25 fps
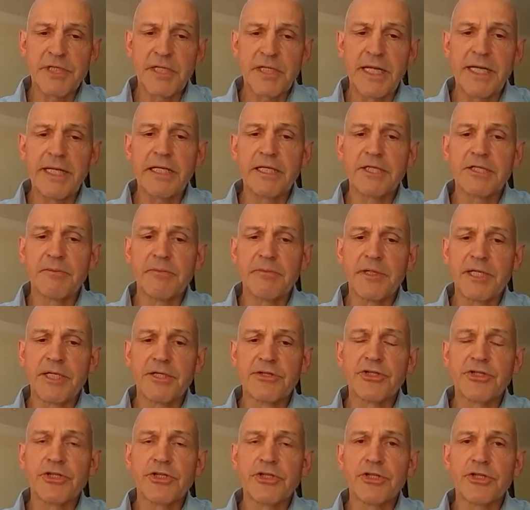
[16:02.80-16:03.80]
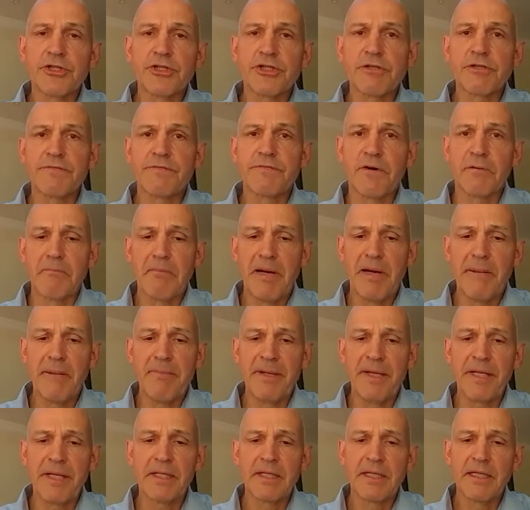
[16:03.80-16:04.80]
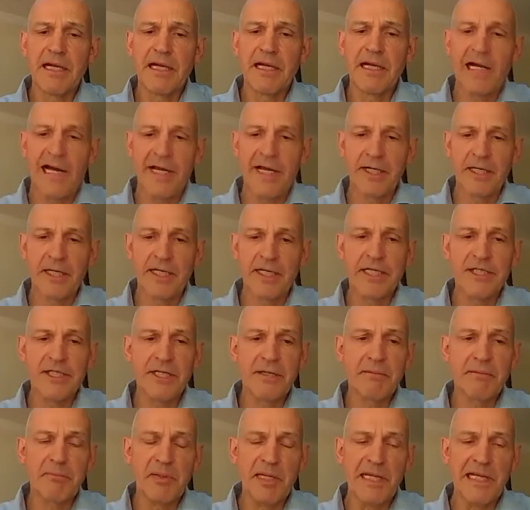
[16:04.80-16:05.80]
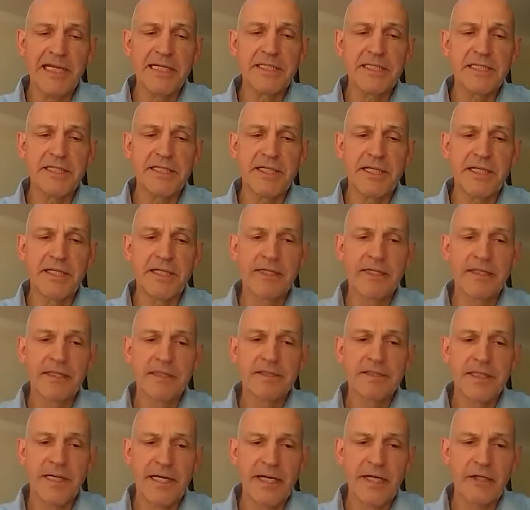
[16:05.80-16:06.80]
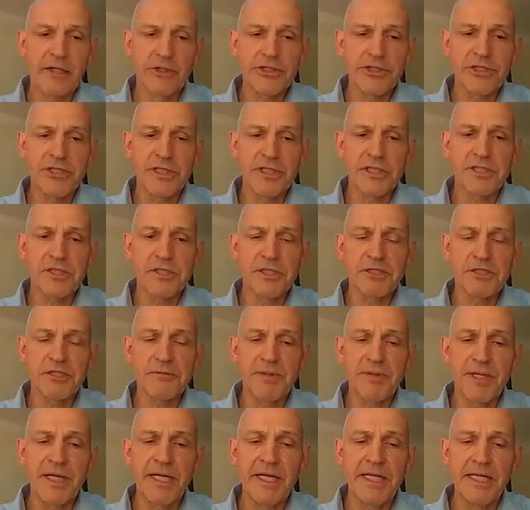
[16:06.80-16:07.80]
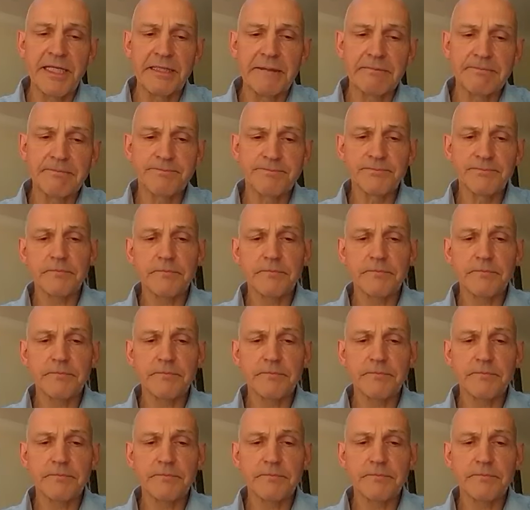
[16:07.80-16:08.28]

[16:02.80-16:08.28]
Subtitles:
are likely to be introduced for mapping, analysing, planting, diagnostics and spraying.